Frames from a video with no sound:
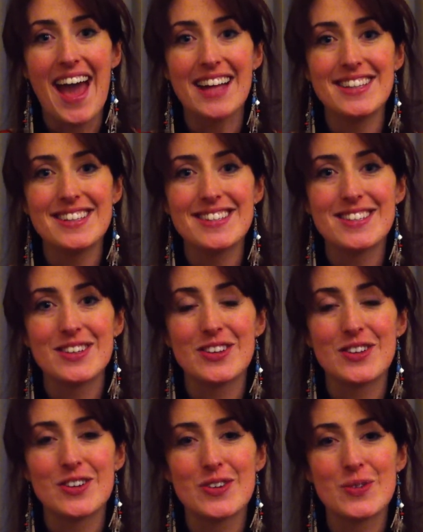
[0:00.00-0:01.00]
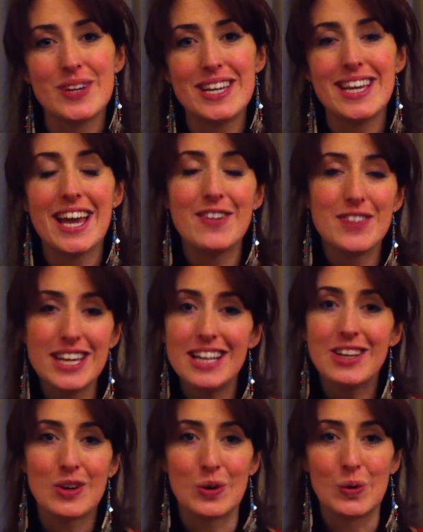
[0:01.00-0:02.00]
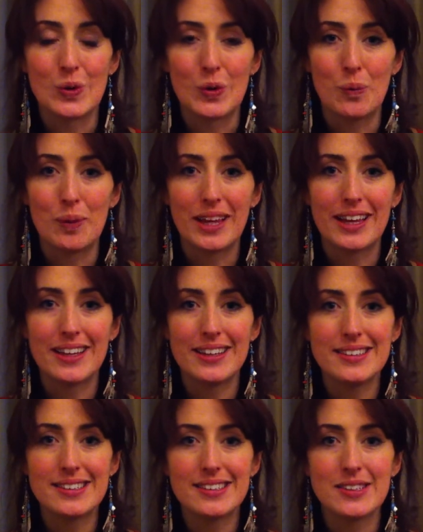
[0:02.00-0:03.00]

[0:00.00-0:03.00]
And we gave Neil a call because